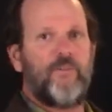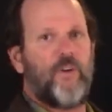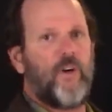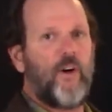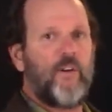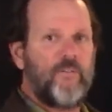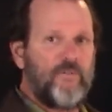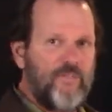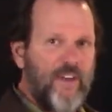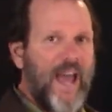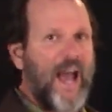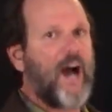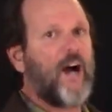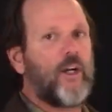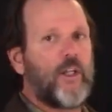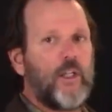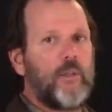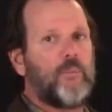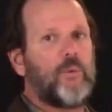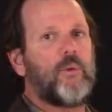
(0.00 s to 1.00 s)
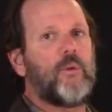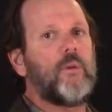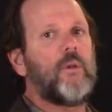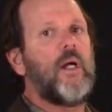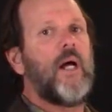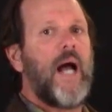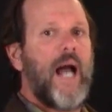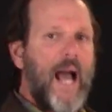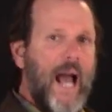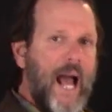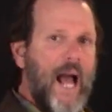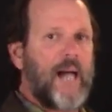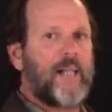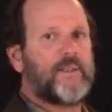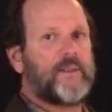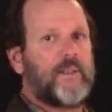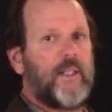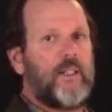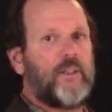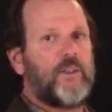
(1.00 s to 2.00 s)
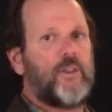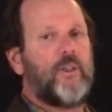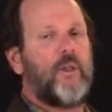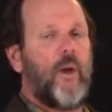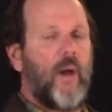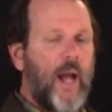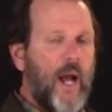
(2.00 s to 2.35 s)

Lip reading: very valuable asset to you,